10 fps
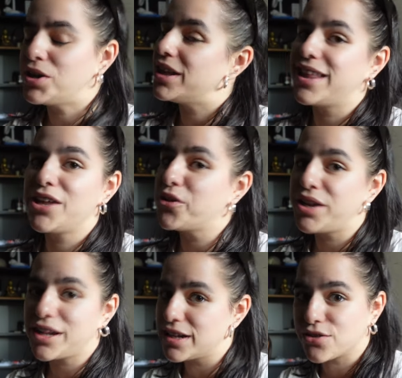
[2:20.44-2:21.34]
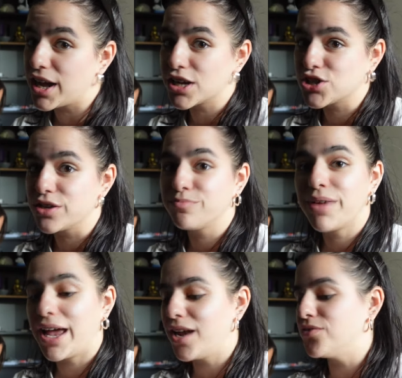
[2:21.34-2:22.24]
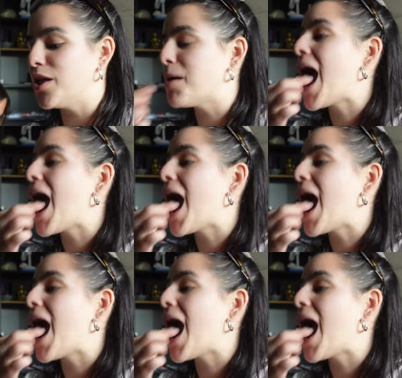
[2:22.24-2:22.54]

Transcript: they don't need an introduction. I love them.